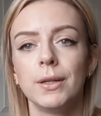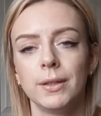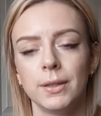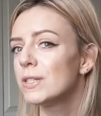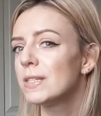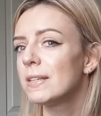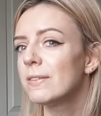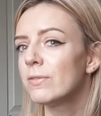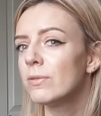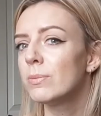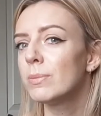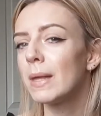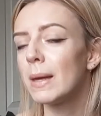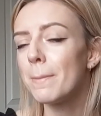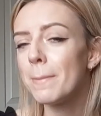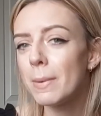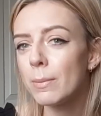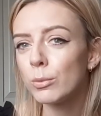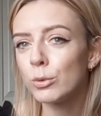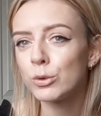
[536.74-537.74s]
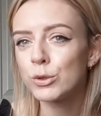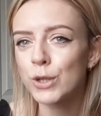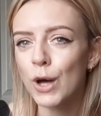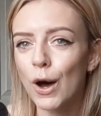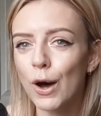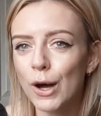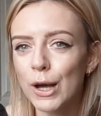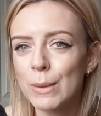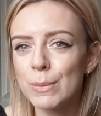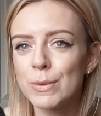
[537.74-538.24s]
Just give them that bit more
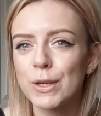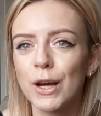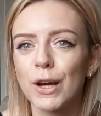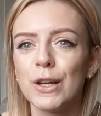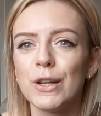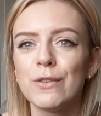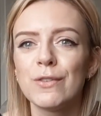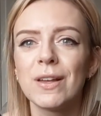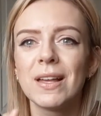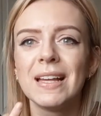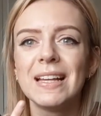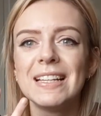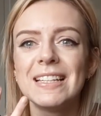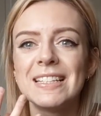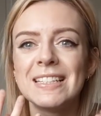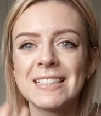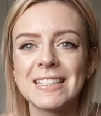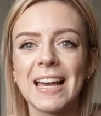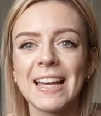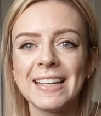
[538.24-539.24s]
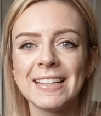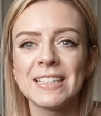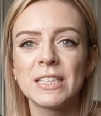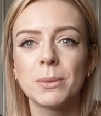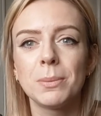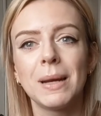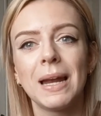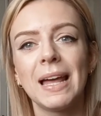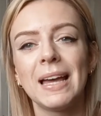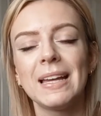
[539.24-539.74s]
time to kind of set
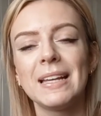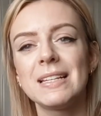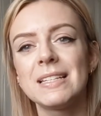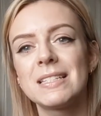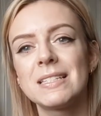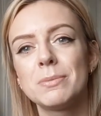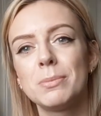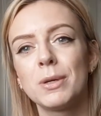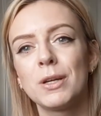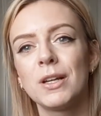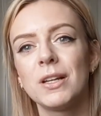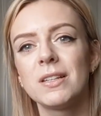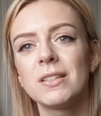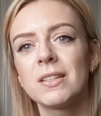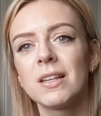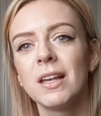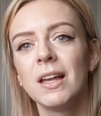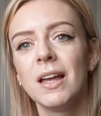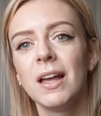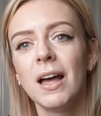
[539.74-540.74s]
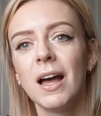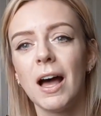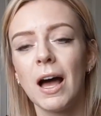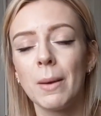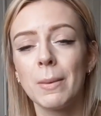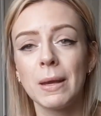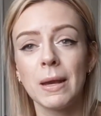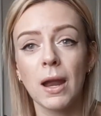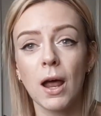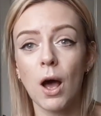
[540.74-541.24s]
into place, because
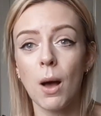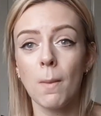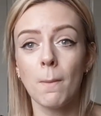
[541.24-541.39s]
I mean,